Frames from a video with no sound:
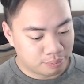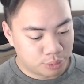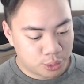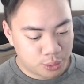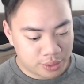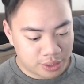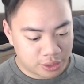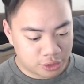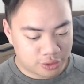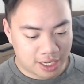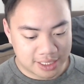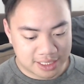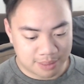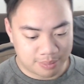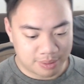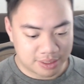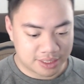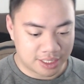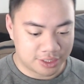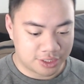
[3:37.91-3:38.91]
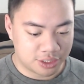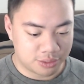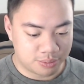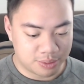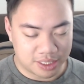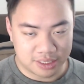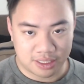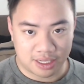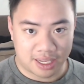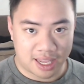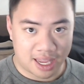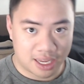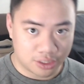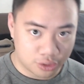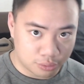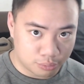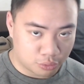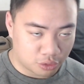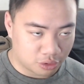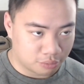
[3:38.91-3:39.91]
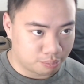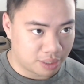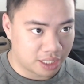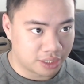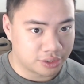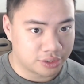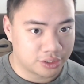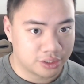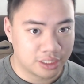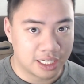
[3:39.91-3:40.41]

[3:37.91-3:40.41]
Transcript: doing tricep extensions because I can't do more bench.